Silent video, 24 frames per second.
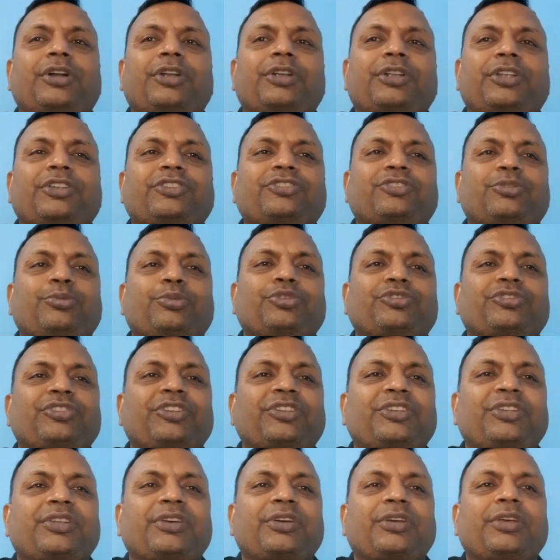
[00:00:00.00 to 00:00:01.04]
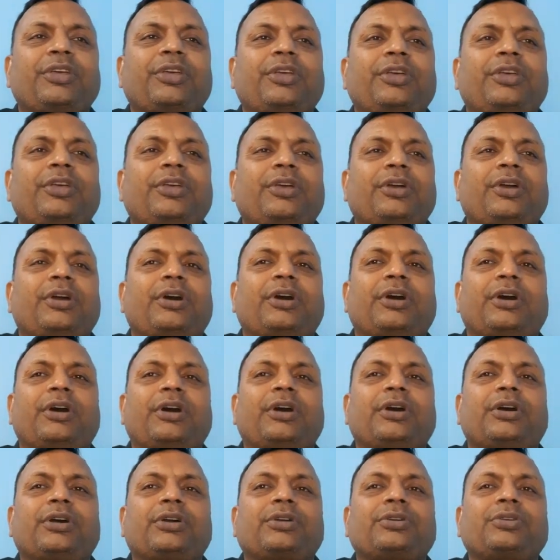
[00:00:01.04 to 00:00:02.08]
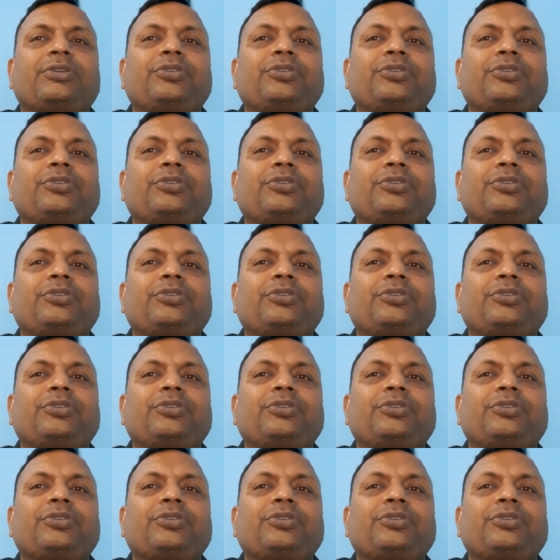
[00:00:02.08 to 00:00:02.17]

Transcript: distribution uh,